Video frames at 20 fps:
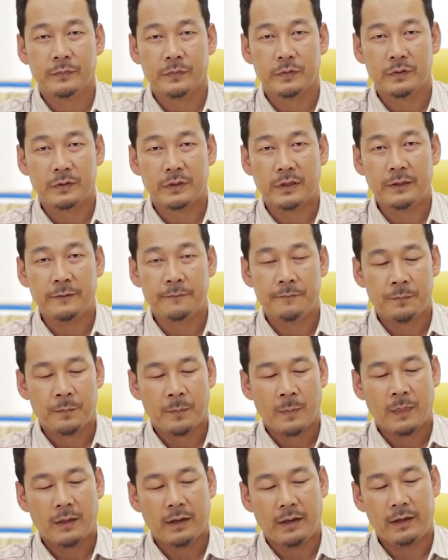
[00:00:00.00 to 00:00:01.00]
Okay,
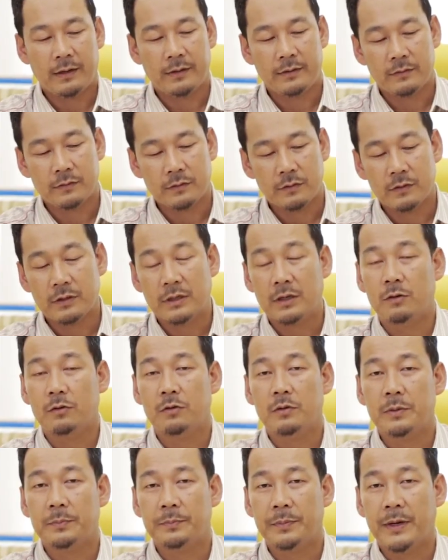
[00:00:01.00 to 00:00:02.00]
and on the lower